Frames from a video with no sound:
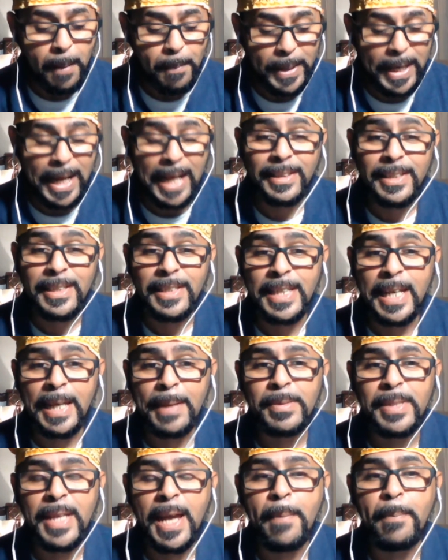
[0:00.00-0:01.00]
But at the
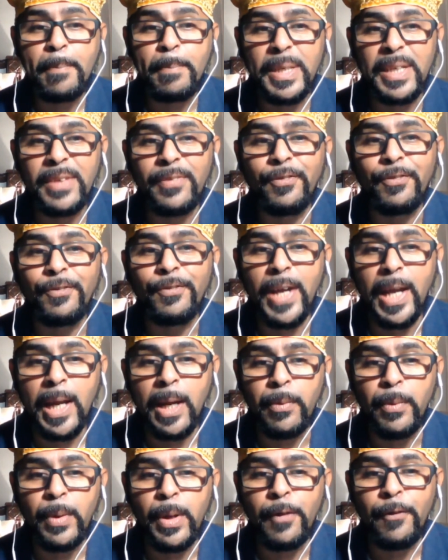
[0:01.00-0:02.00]
same time, be
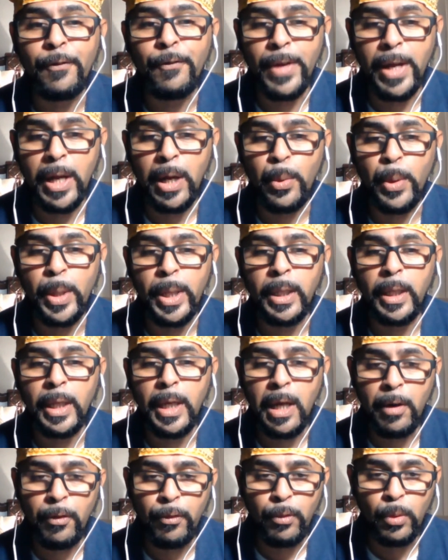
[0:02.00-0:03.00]
very, very
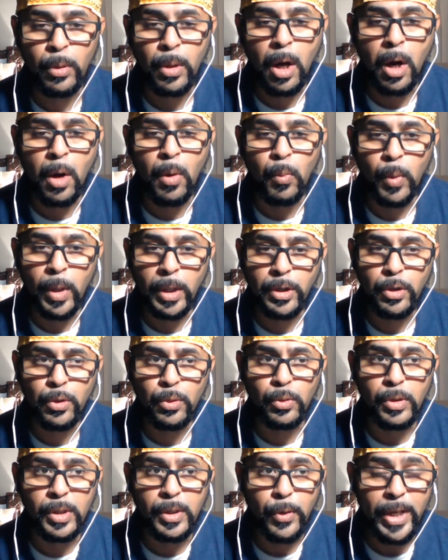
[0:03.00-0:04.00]
careful on what
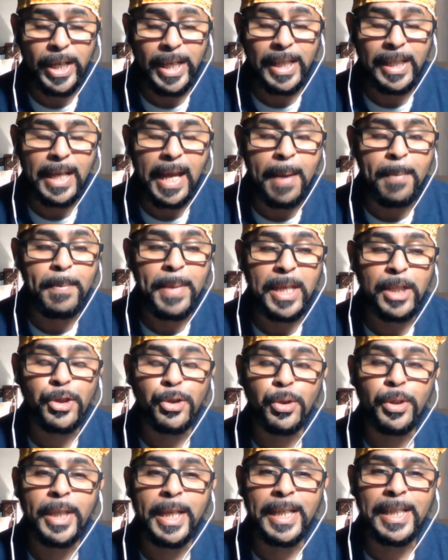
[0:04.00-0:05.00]
you read and make
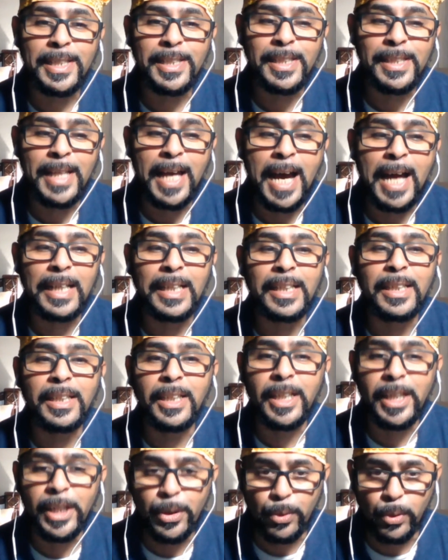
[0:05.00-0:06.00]
sure that it's not
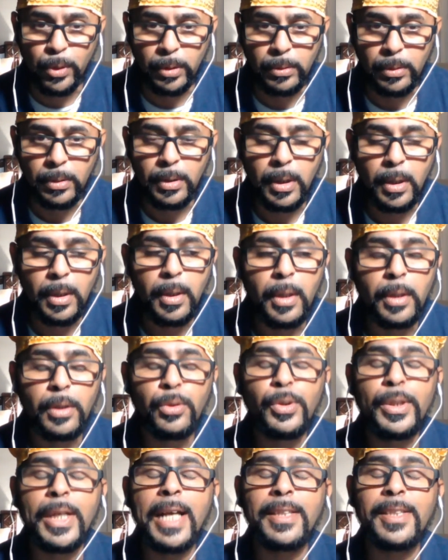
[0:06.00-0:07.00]
literal.
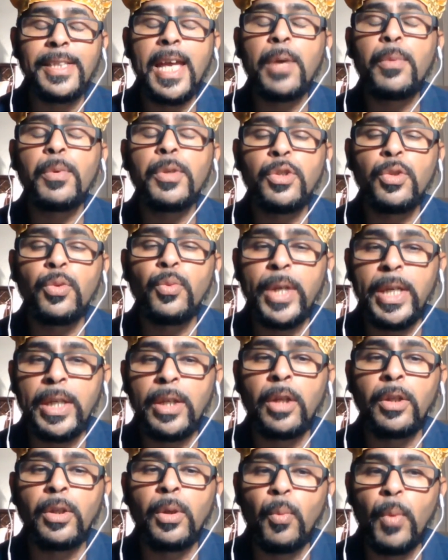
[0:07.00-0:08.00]
Do not take what you read
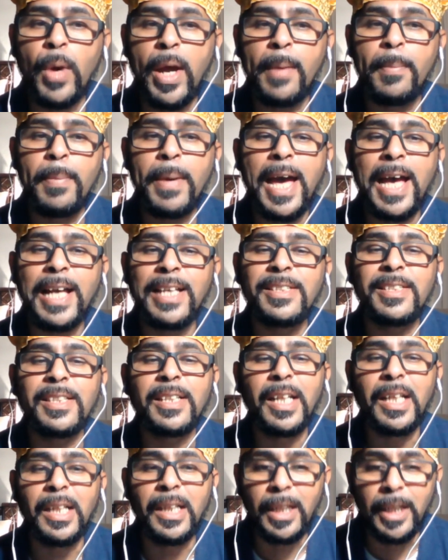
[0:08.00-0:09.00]
on the web
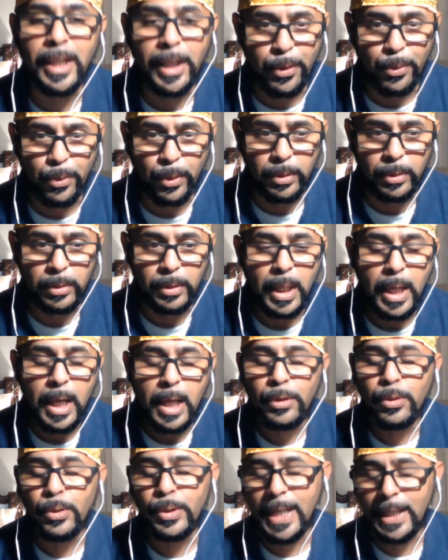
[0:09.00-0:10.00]
as literal.
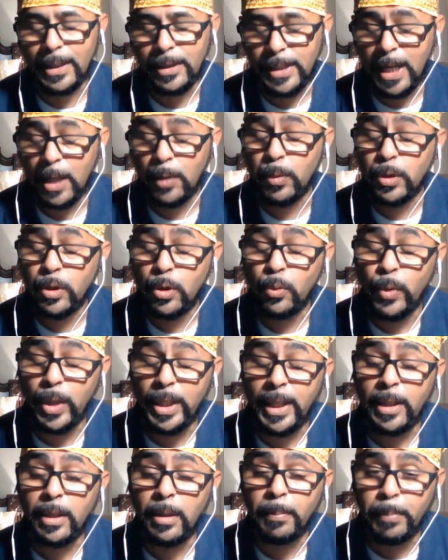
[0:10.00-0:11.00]
Do not take what you
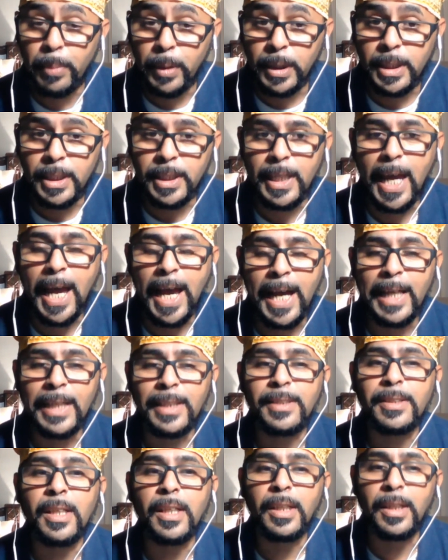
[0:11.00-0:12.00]
read in the books
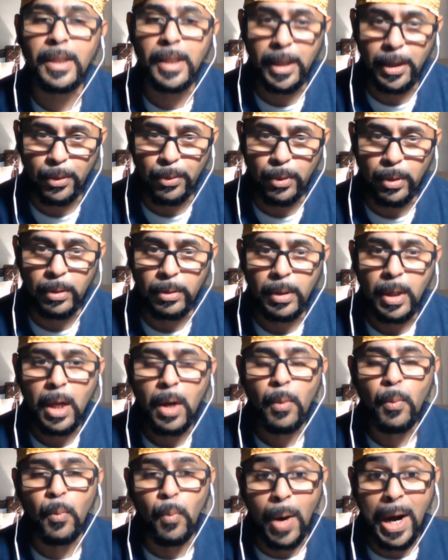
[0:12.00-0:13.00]
as literal.
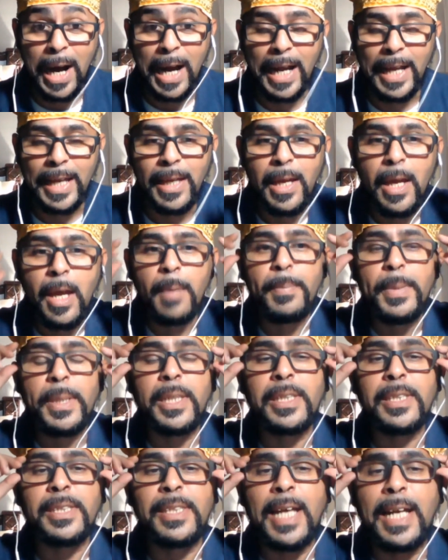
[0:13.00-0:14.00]
Why?
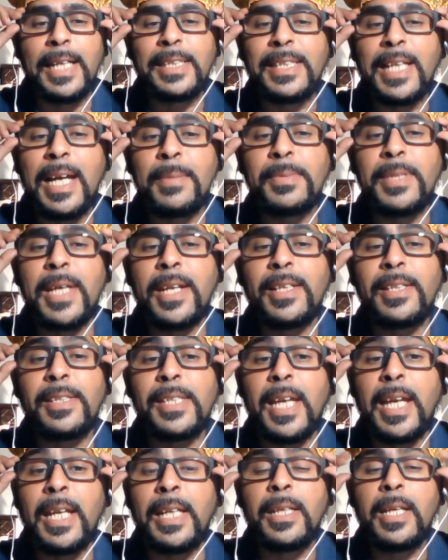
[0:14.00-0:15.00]
Because 9 times out of
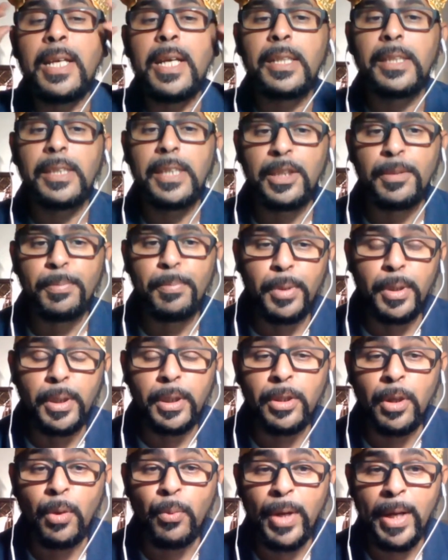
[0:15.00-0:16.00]
10, these
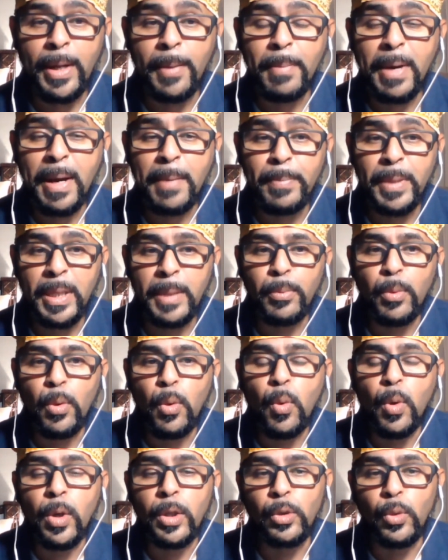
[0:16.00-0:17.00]
books are written by people
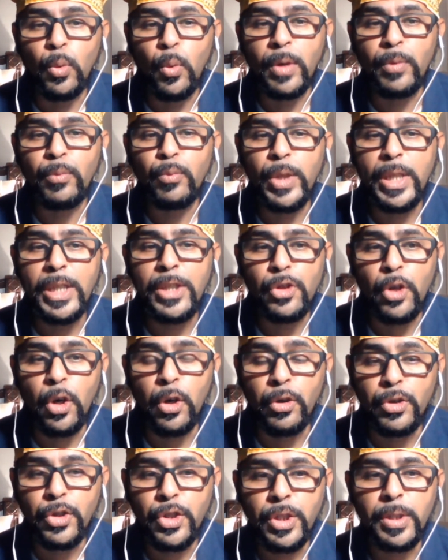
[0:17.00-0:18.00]
who are doing
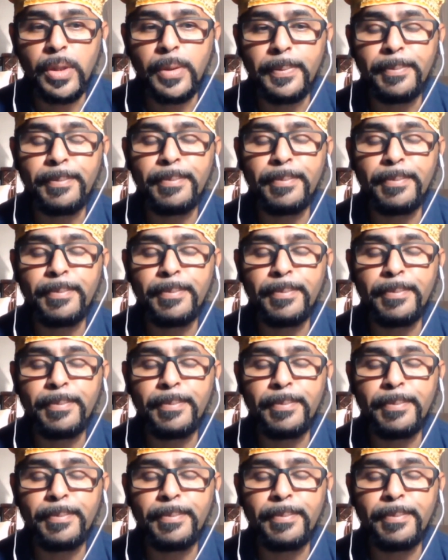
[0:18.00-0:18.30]
research.